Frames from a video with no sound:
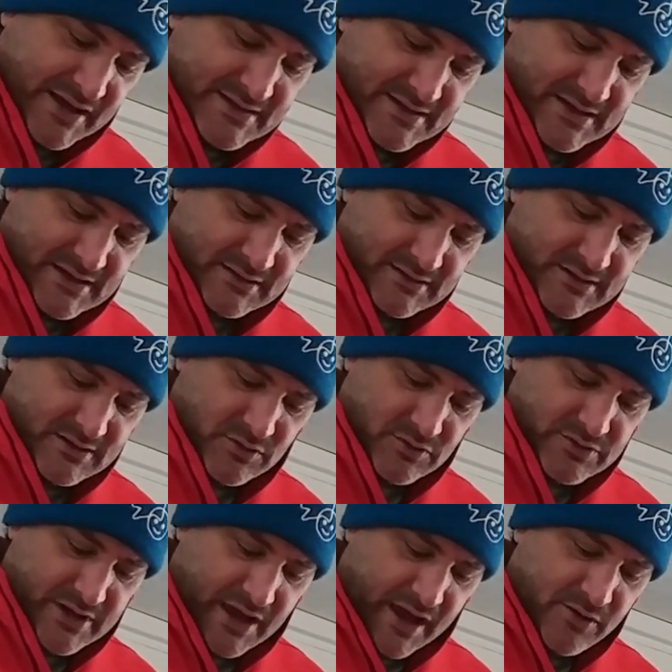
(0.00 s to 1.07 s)
that it
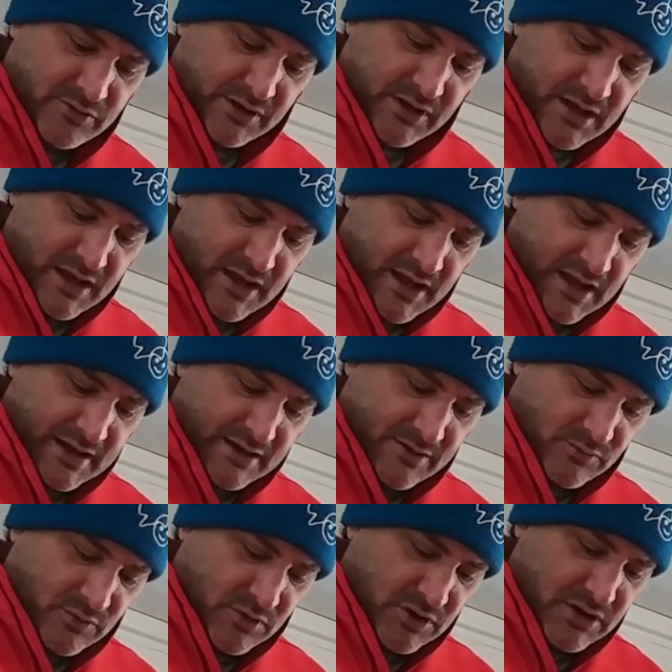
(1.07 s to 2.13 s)
goes out, and it
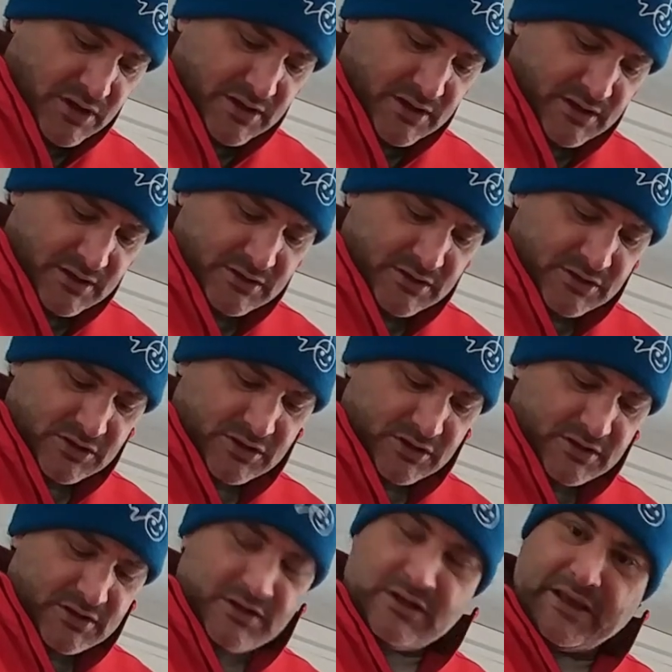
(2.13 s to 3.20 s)
will
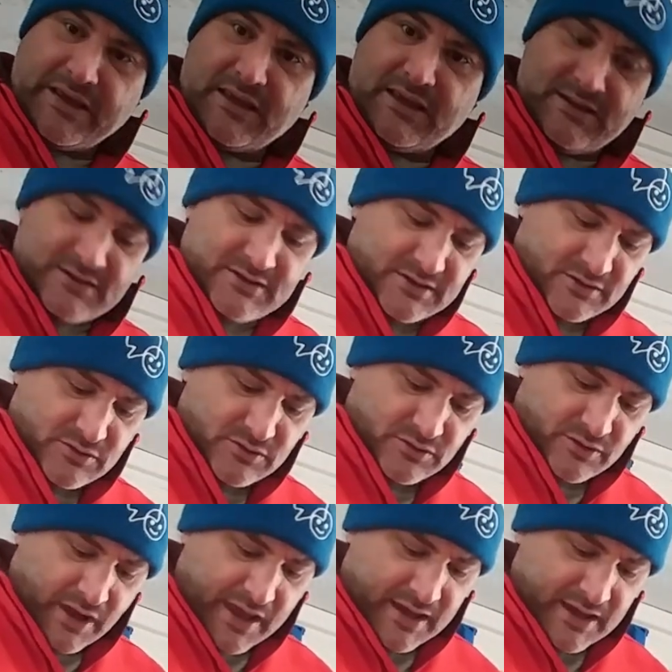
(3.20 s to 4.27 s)
click into
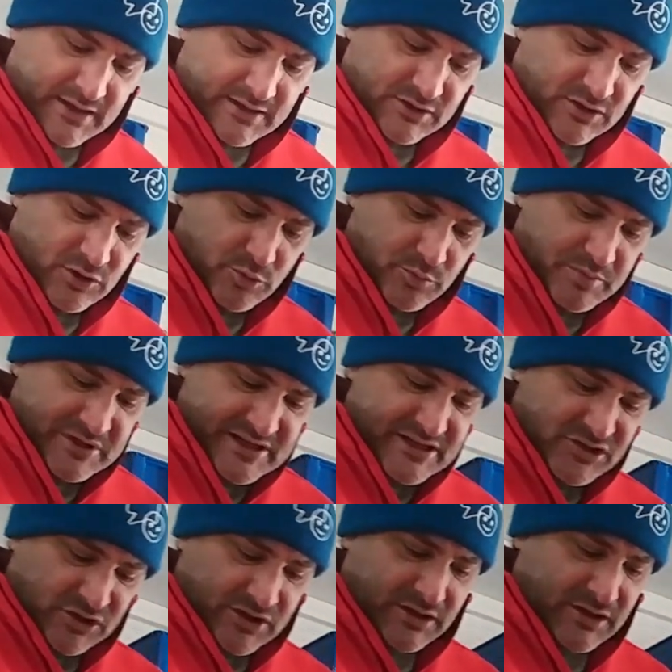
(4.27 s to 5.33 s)
a new
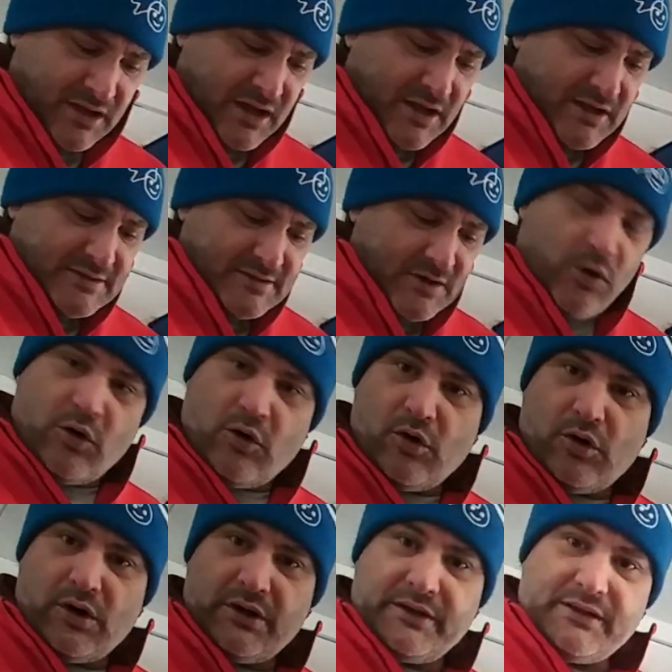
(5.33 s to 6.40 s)
position.
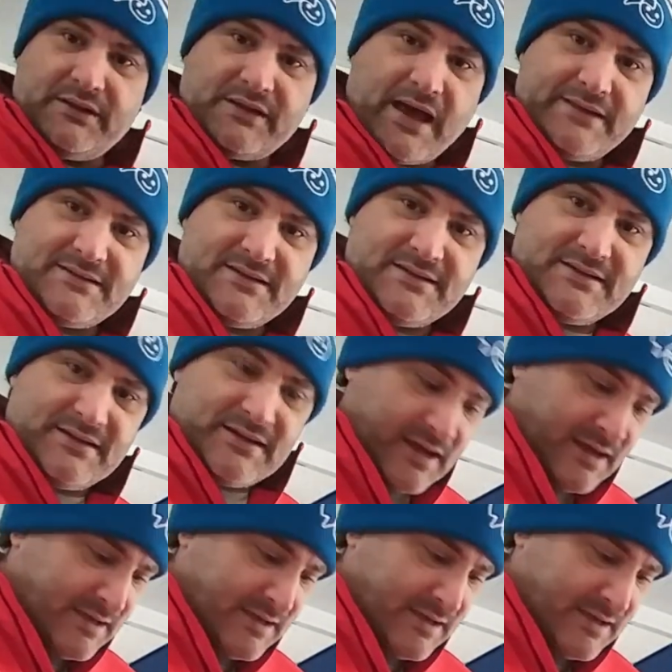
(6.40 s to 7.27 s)
So that's